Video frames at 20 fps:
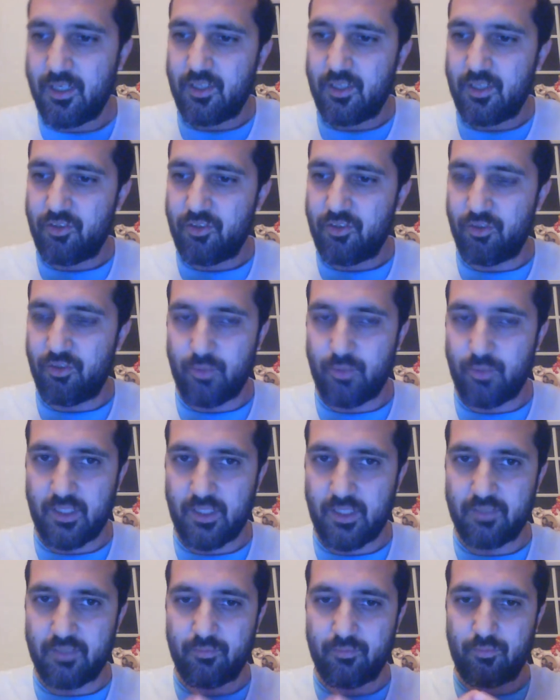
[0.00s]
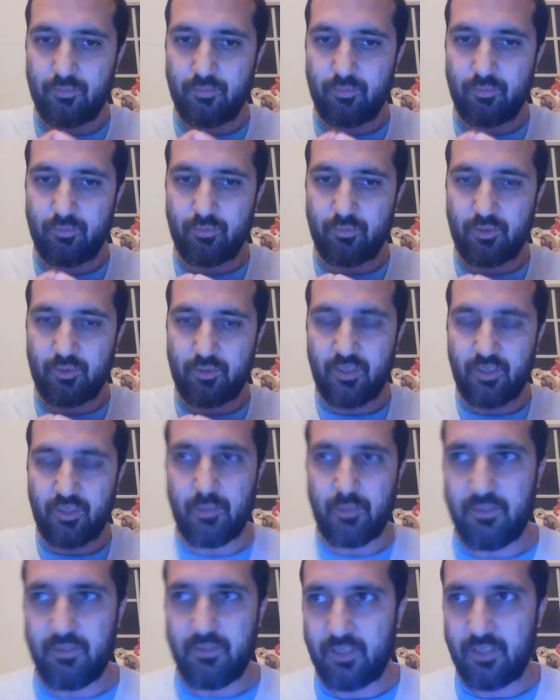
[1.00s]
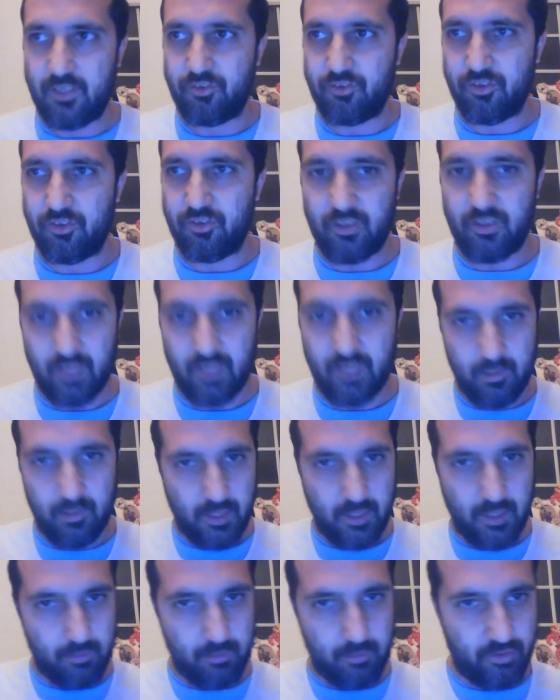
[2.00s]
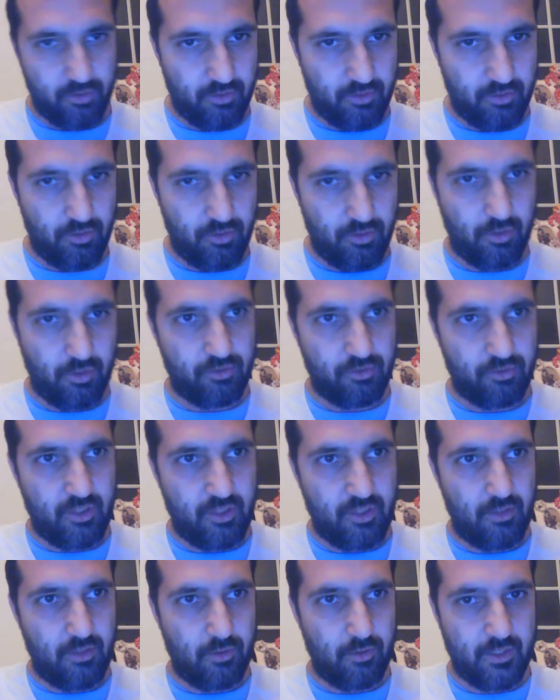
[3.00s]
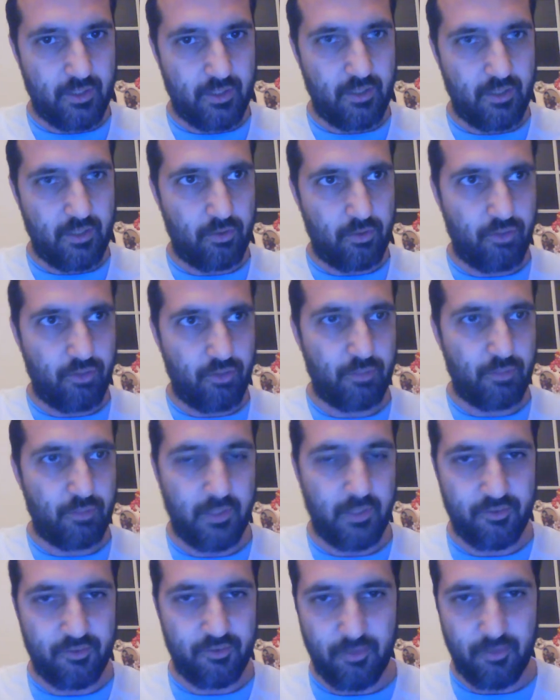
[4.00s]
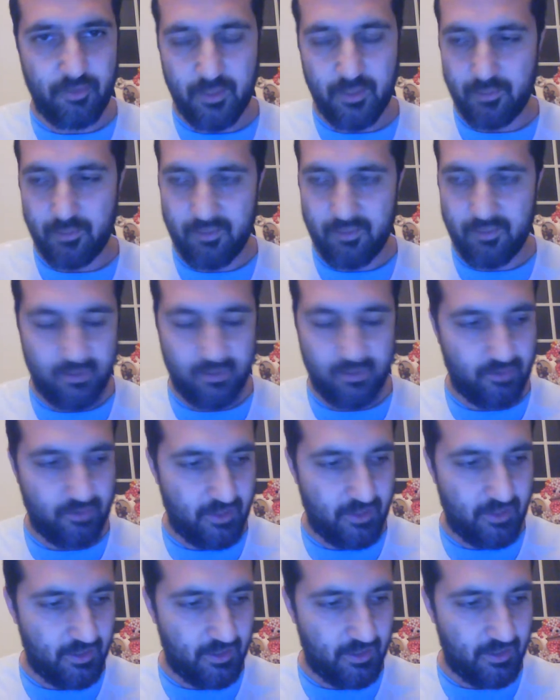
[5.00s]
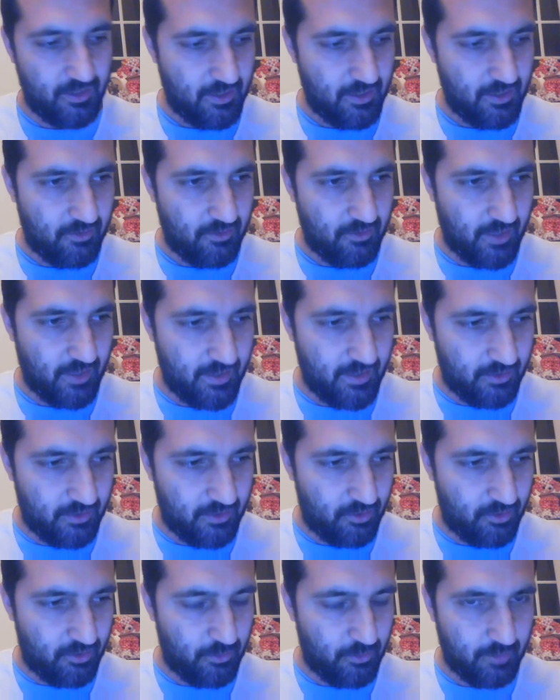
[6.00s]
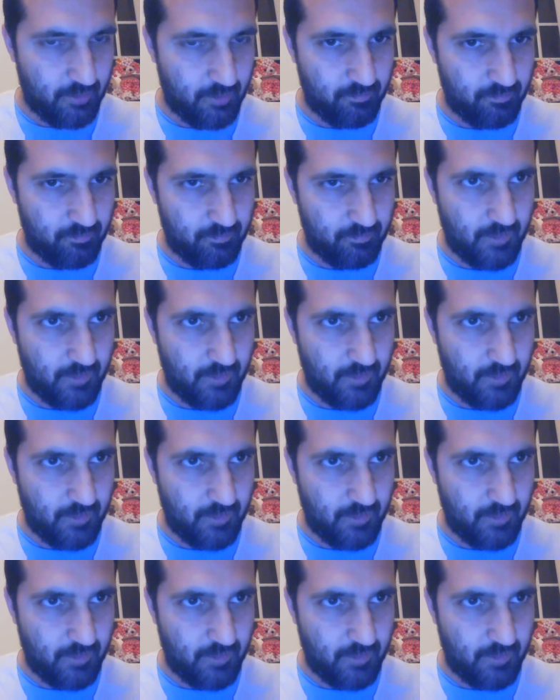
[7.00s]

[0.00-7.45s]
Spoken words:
to because I believe that's justice, like the Bible says, do not steal or kill or trespass. So I believe it's the right thing to I